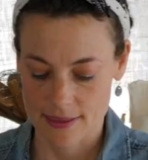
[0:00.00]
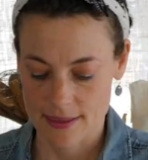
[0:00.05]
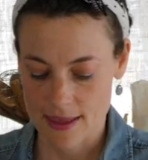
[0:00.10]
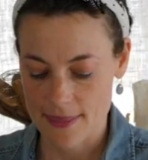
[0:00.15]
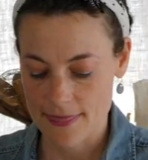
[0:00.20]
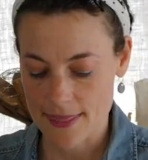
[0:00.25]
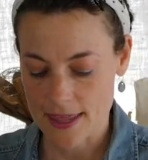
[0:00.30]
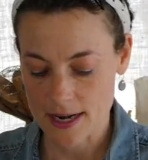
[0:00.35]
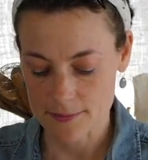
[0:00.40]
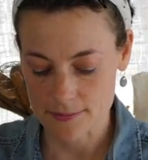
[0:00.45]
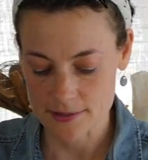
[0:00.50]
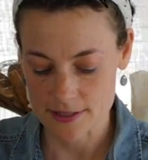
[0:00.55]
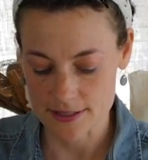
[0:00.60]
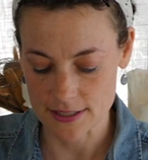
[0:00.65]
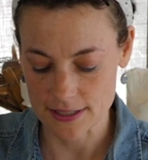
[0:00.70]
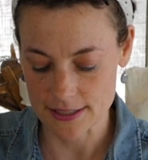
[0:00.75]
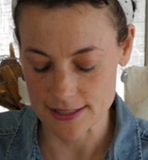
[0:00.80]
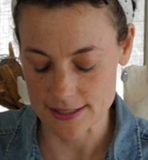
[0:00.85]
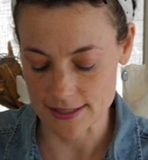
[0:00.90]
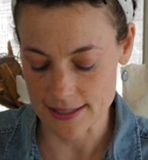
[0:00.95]
And then I'm just
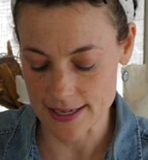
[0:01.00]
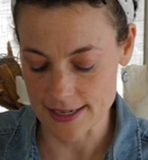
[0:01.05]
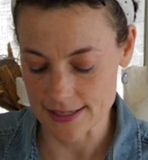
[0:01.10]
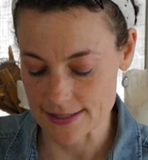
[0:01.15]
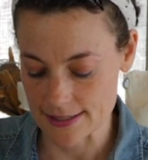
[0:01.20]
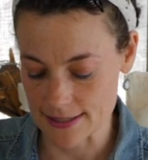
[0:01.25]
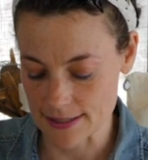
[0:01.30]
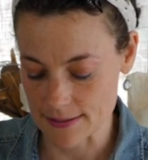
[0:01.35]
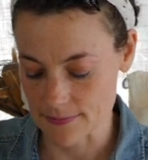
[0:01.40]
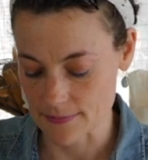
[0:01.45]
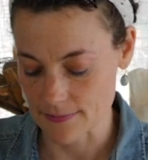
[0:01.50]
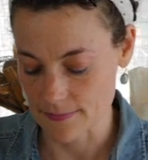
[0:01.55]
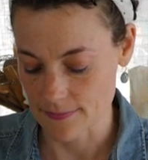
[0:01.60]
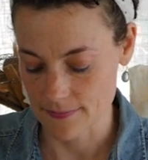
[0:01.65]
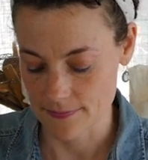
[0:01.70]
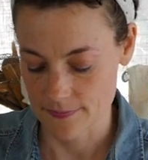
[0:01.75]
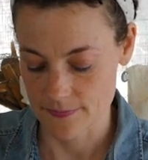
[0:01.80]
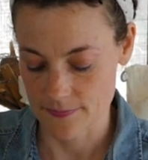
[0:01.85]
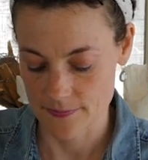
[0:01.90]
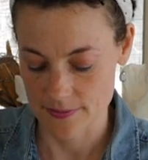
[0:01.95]
gonna slice them.
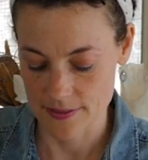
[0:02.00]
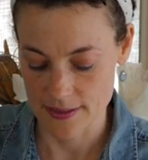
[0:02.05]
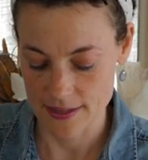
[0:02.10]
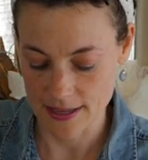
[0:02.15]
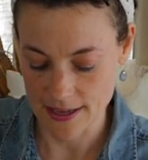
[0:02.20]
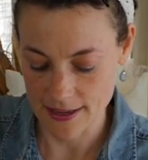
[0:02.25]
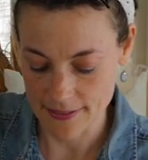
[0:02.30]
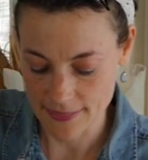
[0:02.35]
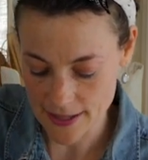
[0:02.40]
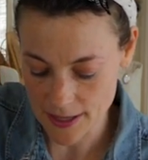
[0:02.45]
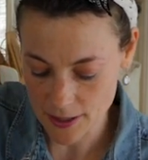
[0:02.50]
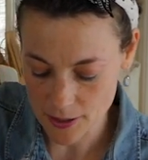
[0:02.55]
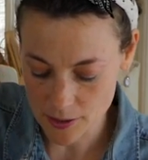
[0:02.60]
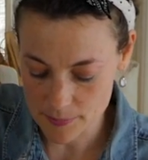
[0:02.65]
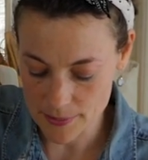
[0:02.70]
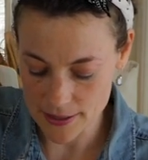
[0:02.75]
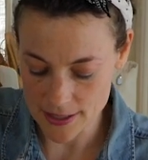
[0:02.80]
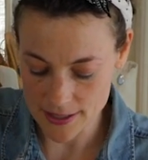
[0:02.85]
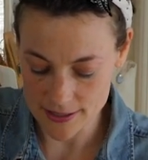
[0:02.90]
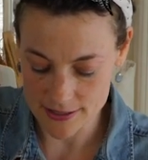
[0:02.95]
And they'll
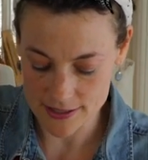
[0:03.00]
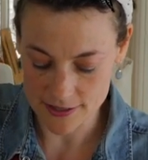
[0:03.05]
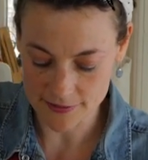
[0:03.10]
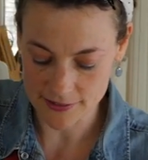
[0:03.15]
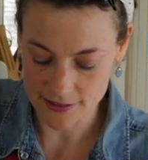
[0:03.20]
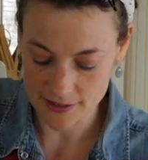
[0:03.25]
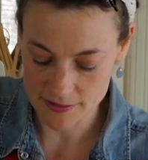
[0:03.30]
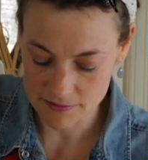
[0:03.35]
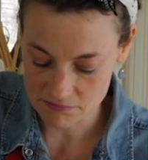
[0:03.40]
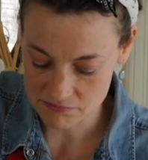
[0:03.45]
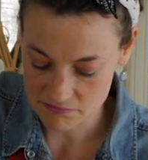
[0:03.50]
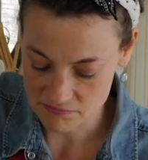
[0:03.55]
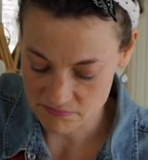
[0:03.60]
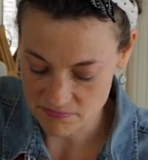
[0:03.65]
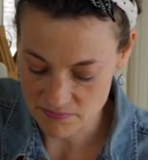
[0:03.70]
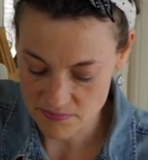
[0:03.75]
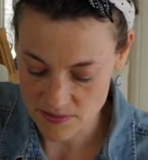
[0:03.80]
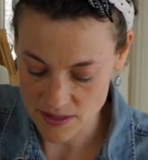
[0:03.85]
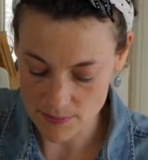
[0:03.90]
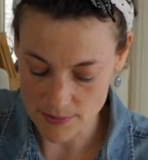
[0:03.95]
be different,
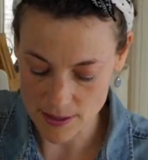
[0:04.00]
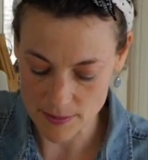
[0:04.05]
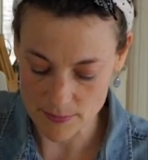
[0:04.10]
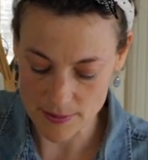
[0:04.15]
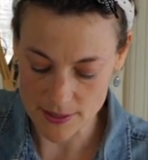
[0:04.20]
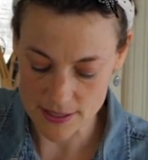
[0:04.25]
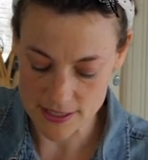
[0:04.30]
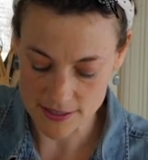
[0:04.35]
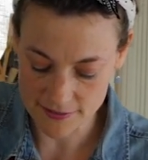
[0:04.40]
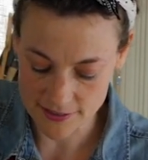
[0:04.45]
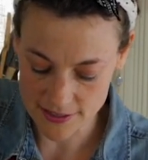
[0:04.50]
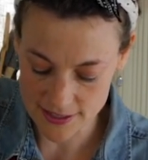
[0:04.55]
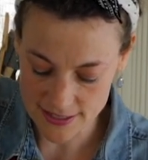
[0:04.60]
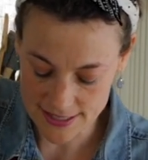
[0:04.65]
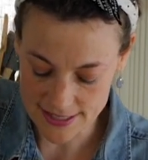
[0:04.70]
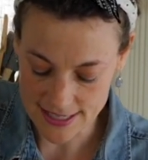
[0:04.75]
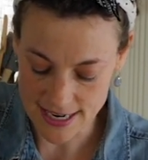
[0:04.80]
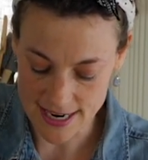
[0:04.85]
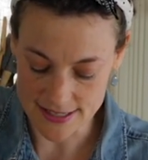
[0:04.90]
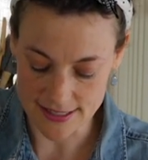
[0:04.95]
they might be different
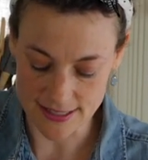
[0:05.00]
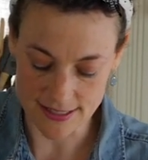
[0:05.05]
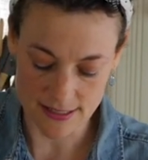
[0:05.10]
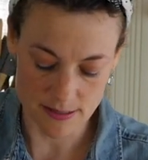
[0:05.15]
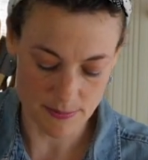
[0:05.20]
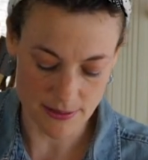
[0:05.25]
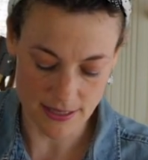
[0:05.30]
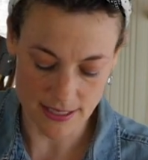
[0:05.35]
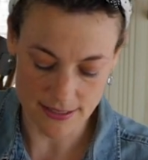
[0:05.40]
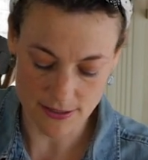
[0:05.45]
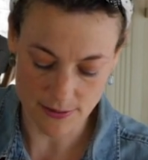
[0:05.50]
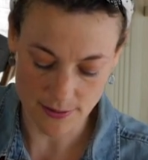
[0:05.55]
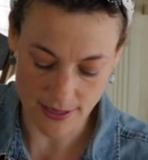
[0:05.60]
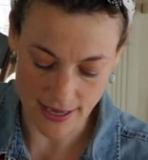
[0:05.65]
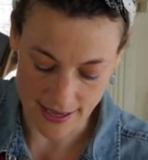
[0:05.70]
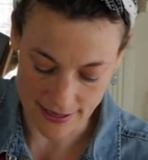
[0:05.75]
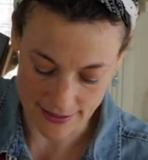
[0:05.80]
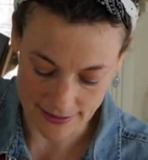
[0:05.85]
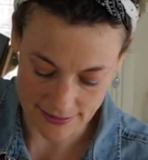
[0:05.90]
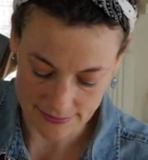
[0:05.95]
sizes, but that's
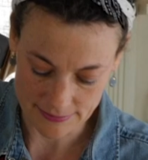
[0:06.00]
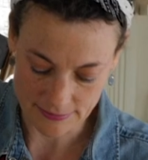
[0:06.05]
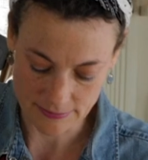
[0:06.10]
okay.